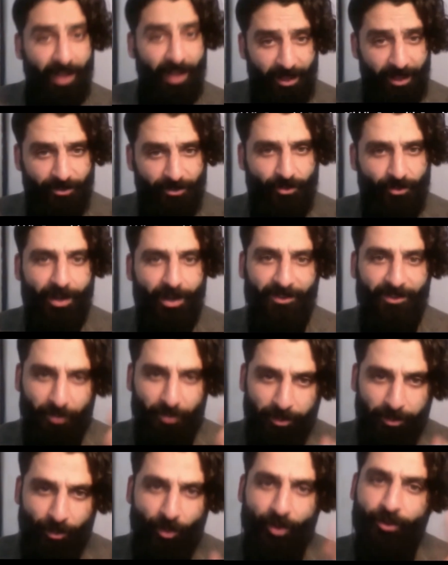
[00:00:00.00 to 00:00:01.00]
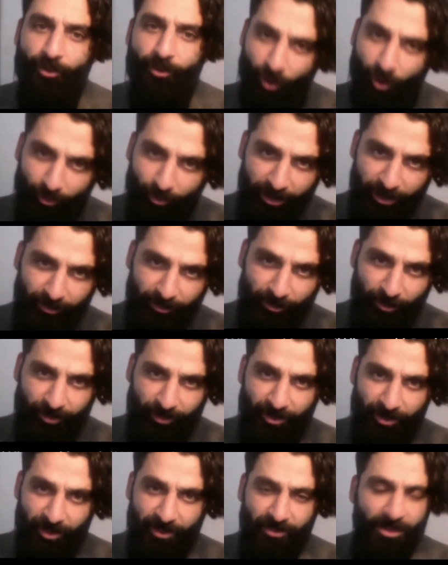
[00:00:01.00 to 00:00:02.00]
us to exploit your
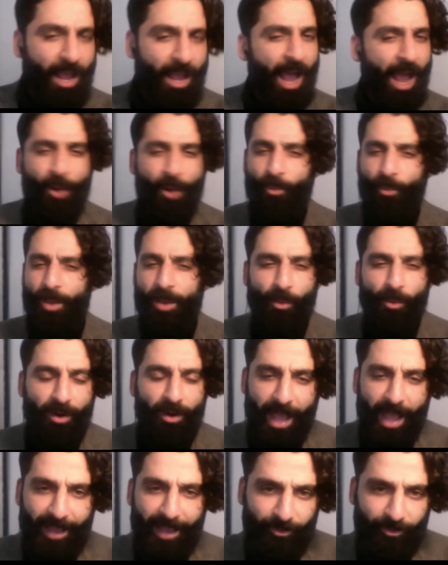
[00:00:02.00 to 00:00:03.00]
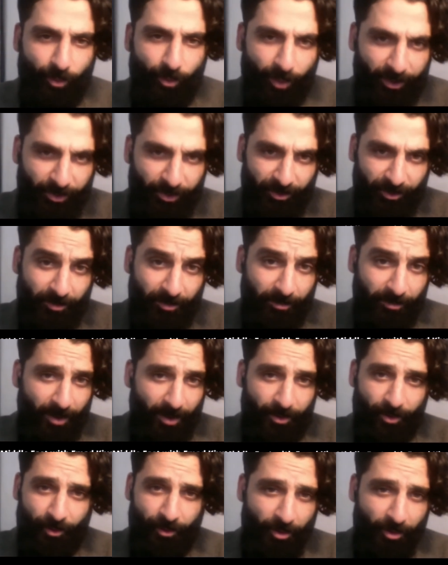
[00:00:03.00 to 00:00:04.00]
resources, and we won't ask questions
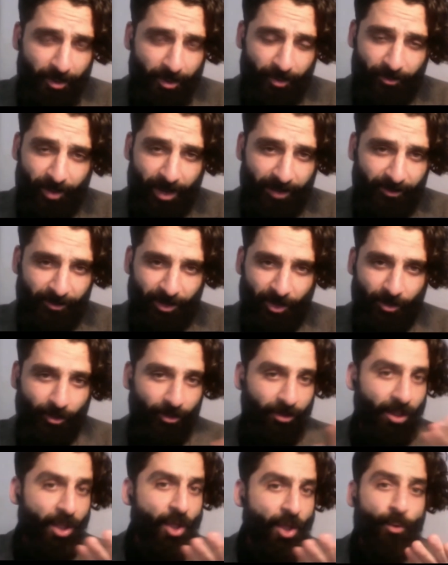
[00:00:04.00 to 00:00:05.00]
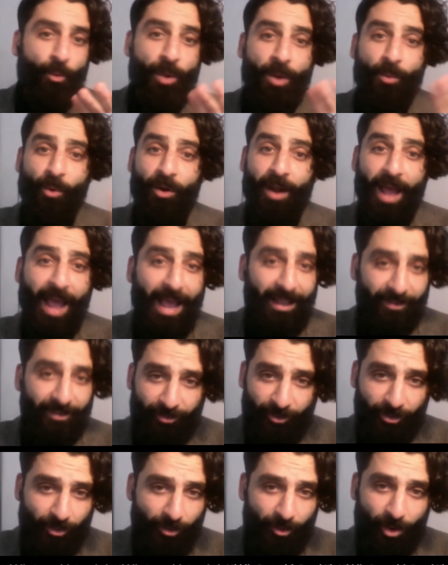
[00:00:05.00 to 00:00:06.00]
about your human rights record. We won't
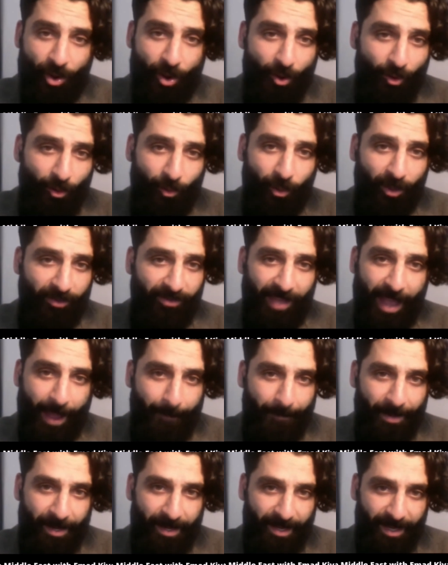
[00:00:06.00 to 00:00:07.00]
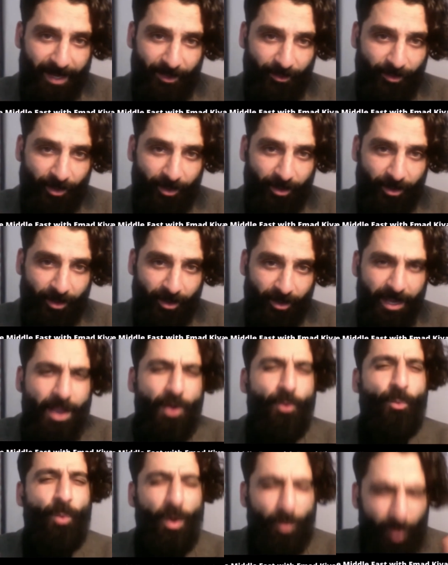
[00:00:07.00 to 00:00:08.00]
ask you what's happening internally.
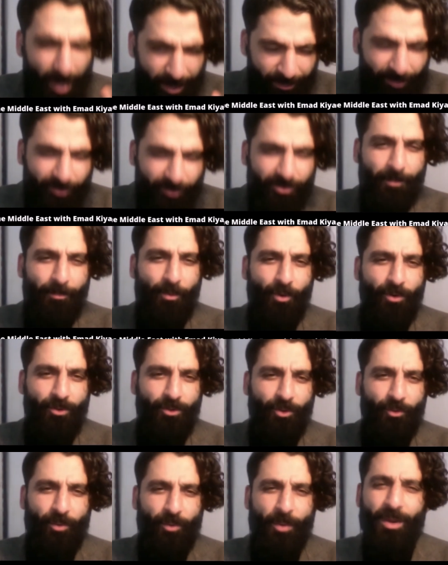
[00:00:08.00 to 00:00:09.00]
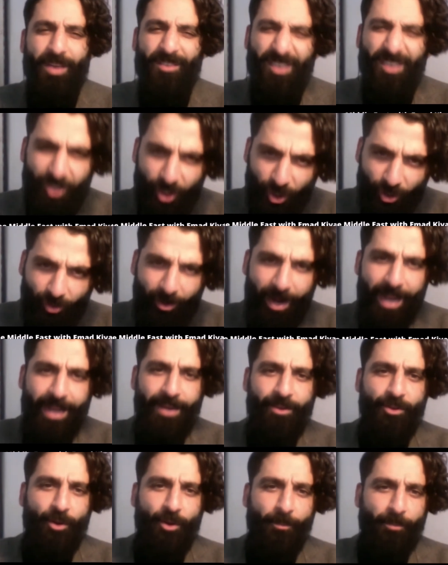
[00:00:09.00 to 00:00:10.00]
We will even support you. We will even
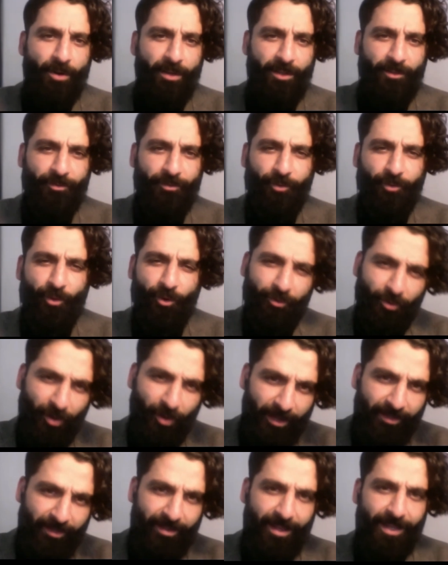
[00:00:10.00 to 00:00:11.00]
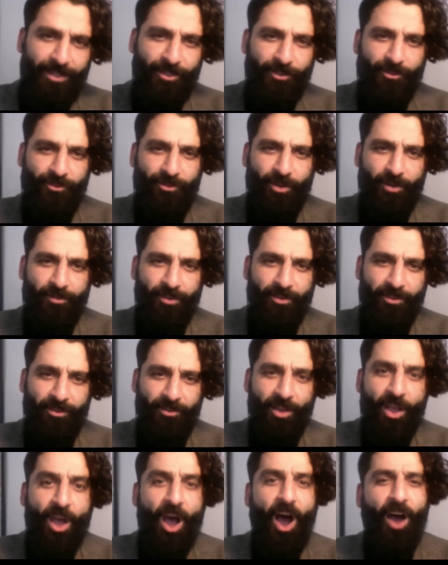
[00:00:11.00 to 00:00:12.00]
train your police force, your intelligence
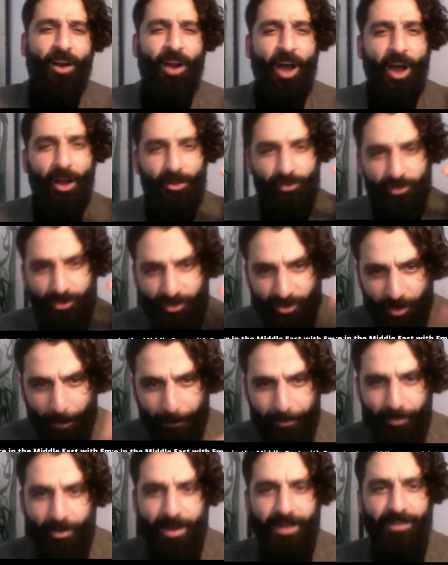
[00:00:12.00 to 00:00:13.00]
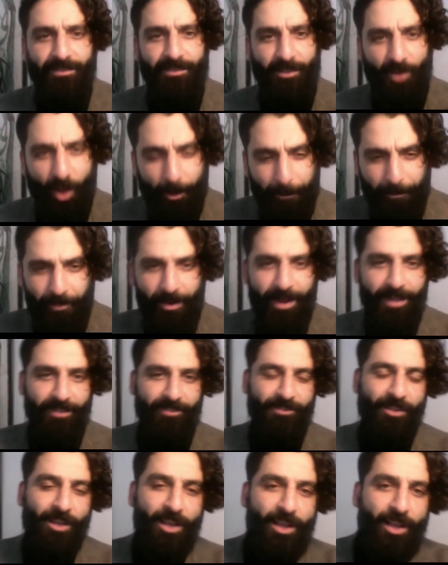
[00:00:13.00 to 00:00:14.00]
services, on how to suppress and
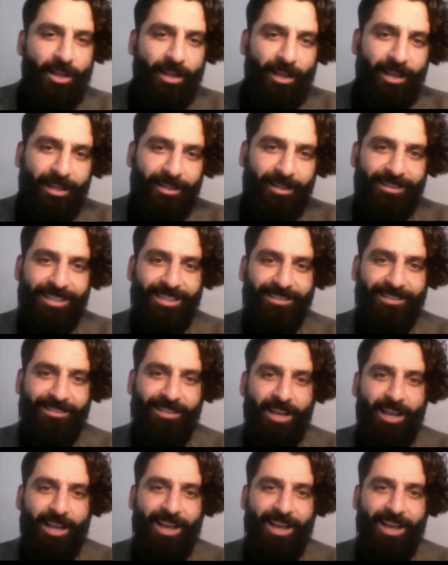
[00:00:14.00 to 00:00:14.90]
oppress these